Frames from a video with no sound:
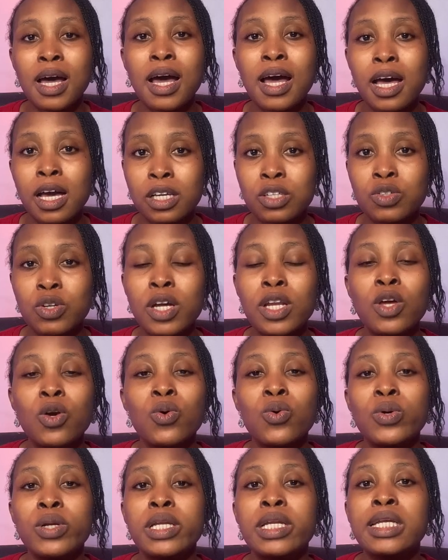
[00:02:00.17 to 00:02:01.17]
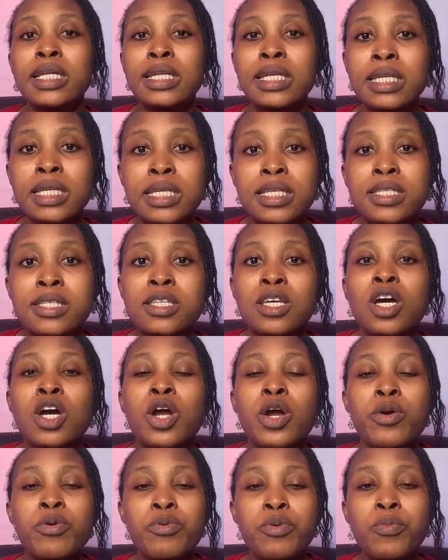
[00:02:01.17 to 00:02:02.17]
actually only list
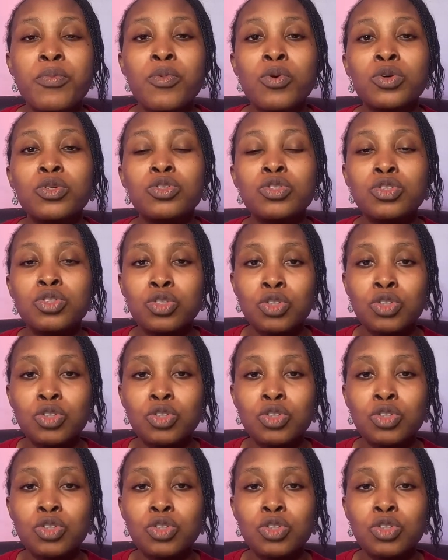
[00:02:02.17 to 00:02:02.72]
remote